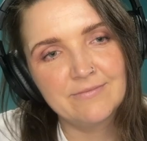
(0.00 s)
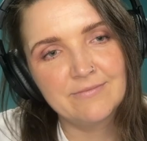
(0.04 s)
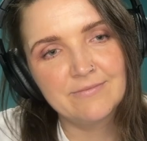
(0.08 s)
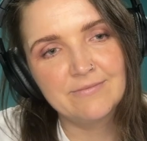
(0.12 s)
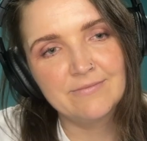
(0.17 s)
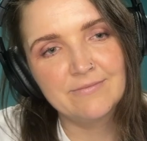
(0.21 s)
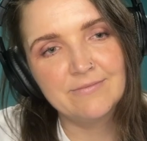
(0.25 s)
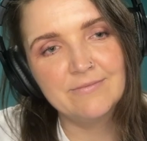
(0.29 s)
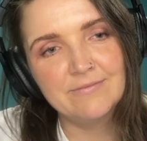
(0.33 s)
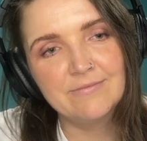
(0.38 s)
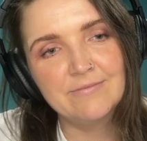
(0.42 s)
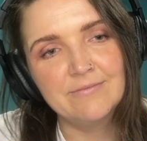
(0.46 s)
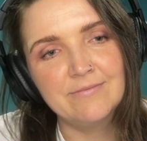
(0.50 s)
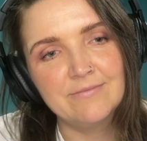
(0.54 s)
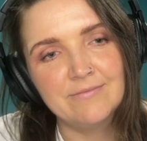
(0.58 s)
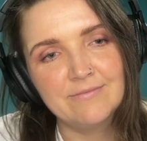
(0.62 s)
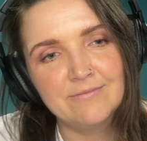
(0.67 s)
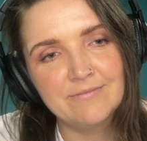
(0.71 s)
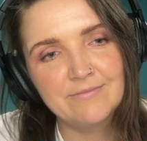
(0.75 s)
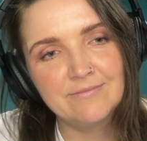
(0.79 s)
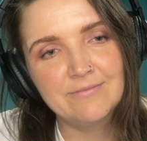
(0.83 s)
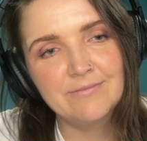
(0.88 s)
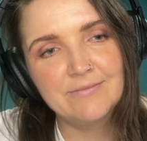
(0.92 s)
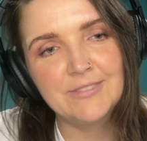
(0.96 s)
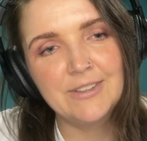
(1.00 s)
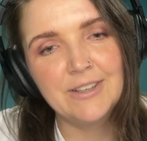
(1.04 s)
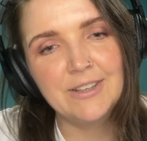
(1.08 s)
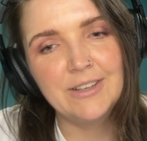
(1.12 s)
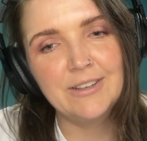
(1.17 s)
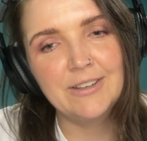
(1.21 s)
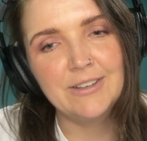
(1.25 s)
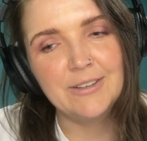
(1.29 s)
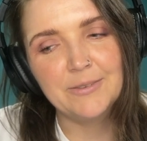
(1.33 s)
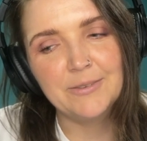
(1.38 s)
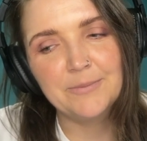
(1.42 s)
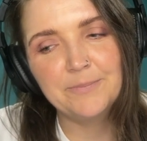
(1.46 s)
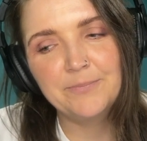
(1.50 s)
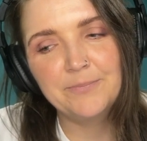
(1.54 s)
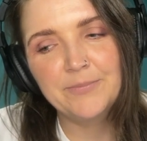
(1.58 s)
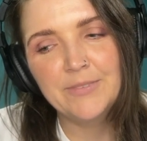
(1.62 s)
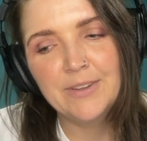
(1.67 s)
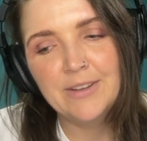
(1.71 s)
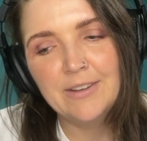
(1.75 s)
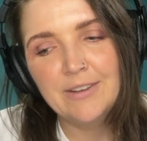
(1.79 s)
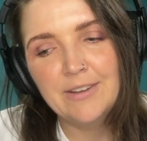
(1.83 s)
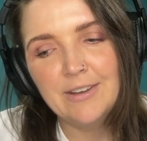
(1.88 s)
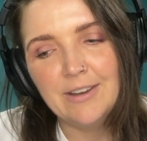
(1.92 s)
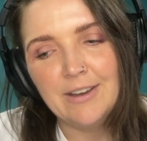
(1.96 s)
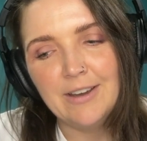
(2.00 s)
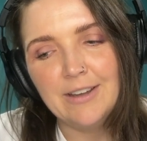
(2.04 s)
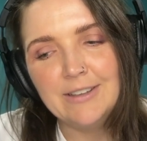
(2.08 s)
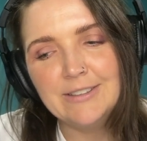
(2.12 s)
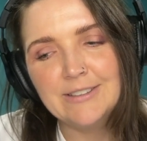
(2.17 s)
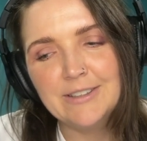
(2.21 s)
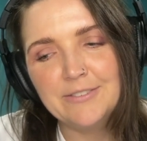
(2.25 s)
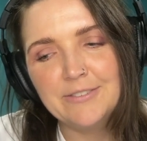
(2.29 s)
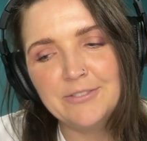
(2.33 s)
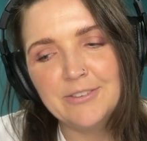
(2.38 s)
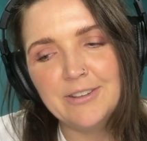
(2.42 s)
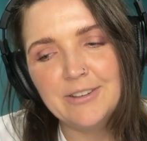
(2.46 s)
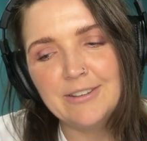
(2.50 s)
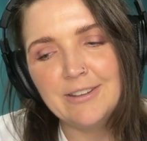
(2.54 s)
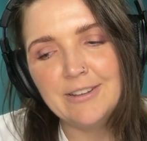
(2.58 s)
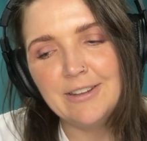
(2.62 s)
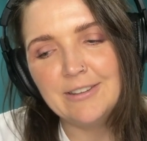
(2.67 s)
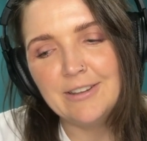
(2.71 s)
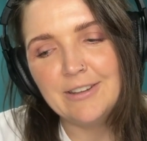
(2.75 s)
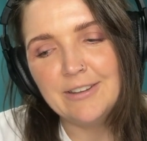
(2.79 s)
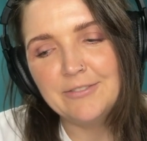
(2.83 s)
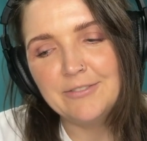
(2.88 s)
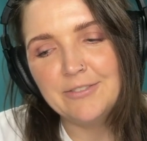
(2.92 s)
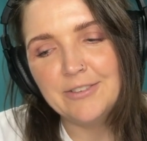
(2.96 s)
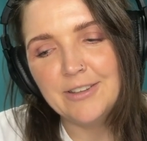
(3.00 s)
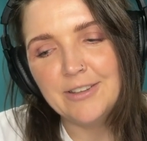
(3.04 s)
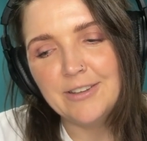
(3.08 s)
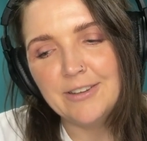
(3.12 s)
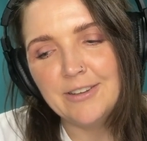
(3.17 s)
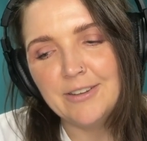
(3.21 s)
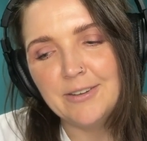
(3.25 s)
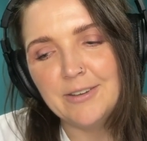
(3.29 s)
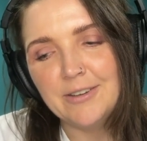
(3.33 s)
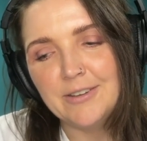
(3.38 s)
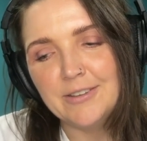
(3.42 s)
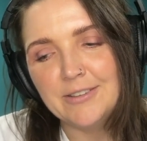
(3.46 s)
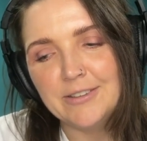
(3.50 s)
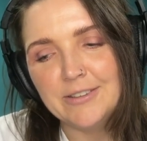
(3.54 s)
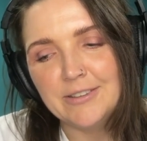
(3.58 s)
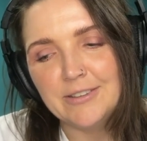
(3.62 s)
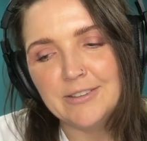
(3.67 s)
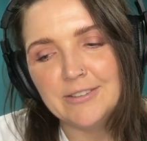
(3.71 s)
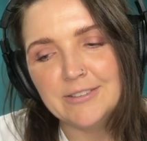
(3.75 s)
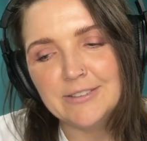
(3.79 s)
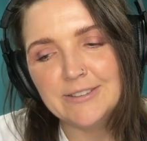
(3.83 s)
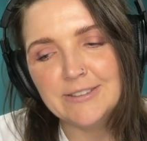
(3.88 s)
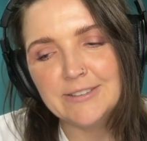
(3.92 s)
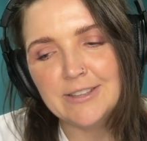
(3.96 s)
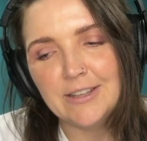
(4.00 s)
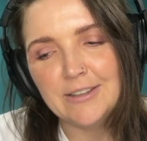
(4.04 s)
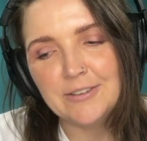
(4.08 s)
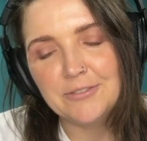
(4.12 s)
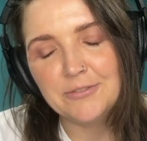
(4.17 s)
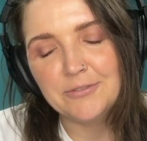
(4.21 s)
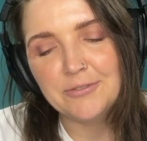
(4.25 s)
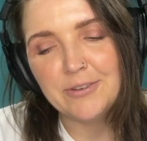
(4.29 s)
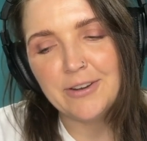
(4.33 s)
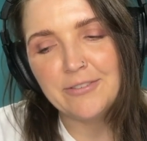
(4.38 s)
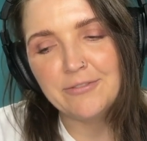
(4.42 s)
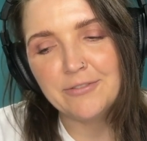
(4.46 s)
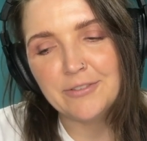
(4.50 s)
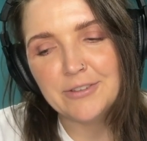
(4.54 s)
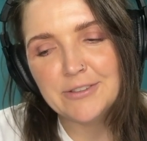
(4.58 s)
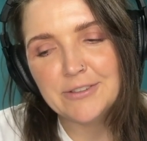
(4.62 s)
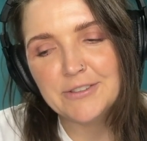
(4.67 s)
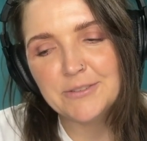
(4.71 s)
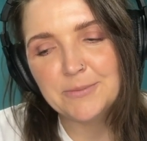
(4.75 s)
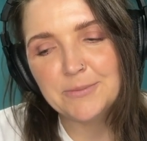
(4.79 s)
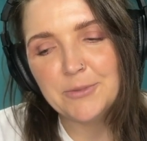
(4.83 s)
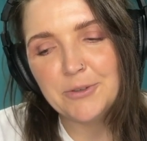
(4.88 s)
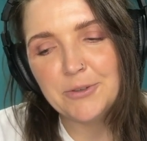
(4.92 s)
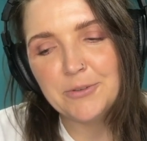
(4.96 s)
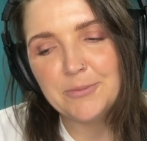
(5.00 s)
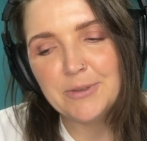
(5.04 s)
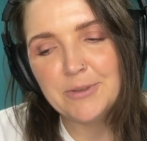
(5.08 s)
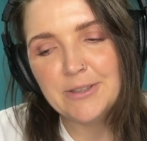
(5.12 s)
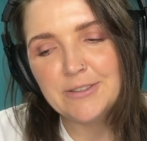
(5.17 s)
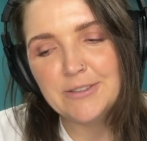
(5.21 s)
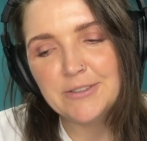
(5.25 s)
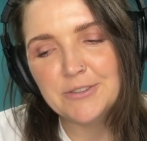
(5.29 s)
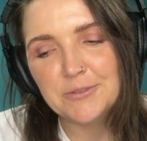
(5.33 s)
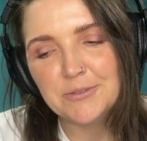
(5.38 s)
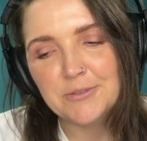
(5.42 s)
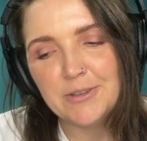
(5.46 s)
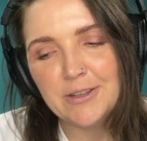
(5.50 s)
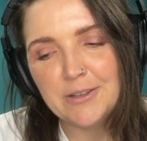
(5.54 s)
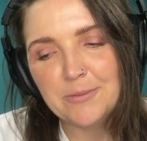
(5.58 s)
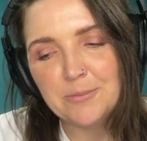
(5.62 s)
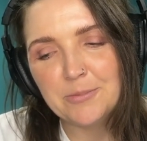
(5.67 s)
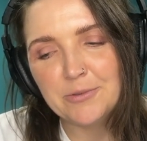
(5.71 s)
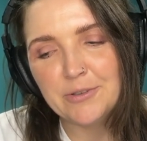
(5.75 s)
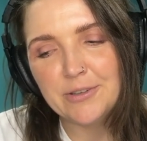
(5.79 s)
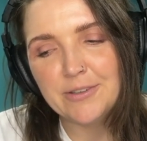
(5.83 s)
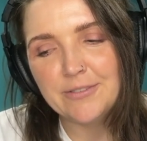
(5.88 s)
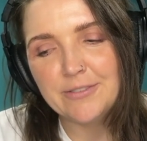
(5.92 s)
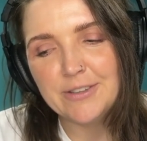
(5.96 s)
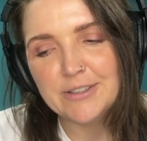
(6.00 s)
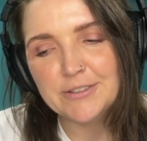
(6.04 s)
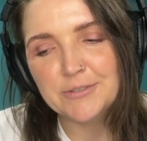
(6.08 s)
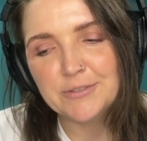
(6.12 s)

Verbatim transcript: Mm, yeah. yeah. I definitely love a little self-reference moment to like previous